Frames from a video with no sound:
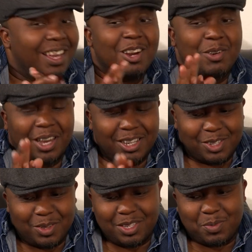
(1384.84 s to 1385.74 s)
Okay,
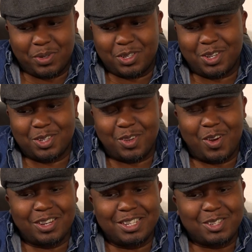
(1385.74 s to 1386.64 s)
so this particular
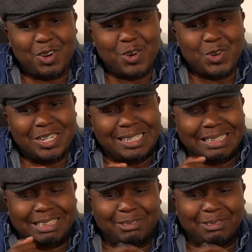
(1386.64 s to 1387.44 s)
song is called.